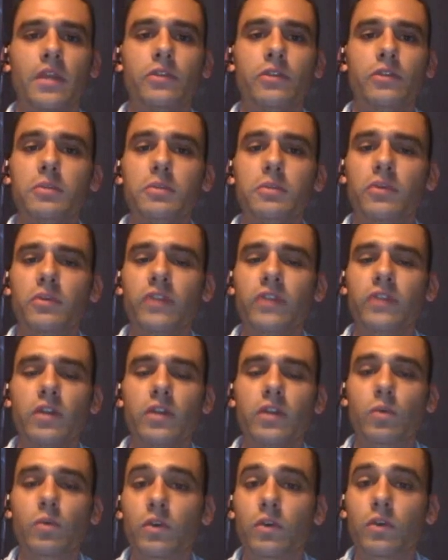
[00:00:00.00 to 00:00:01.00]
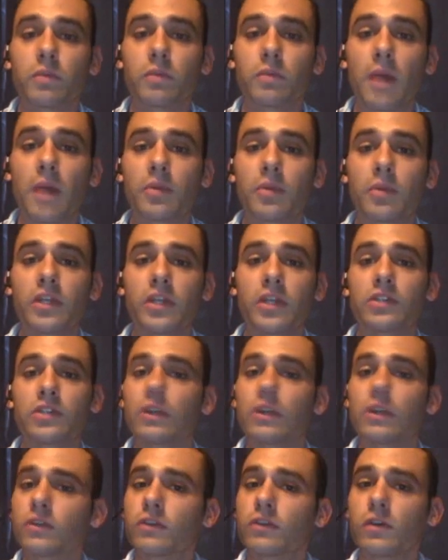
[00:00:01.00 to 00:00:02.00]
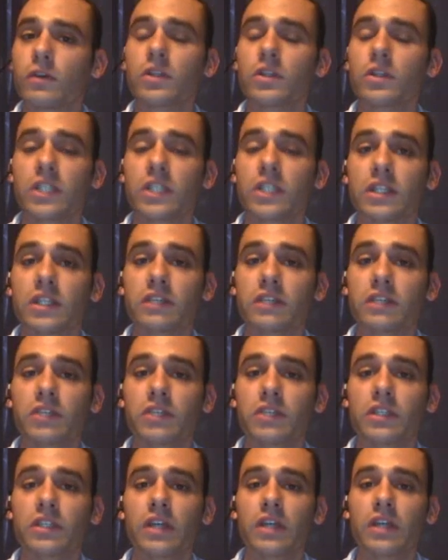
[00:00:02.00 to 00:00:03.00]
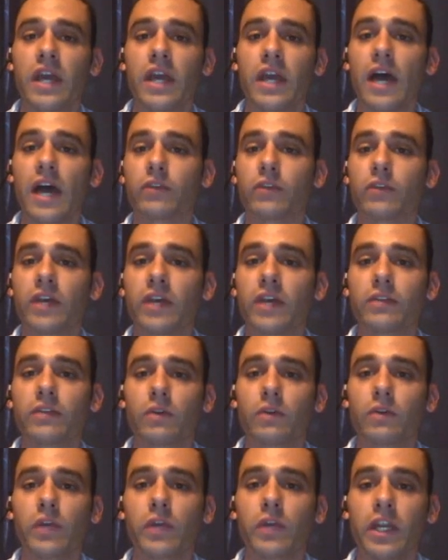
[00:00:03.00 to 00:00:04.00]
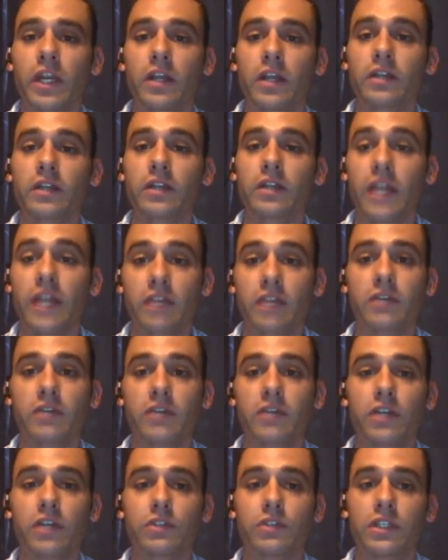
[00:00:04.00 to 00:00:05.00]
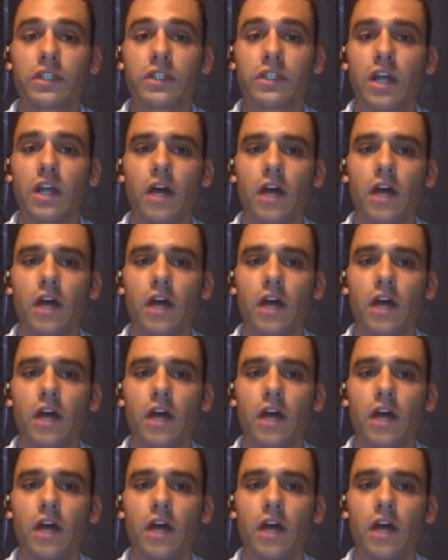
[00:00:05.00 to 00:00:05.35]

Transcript: 3% of the world's population is currently living outside their own native country.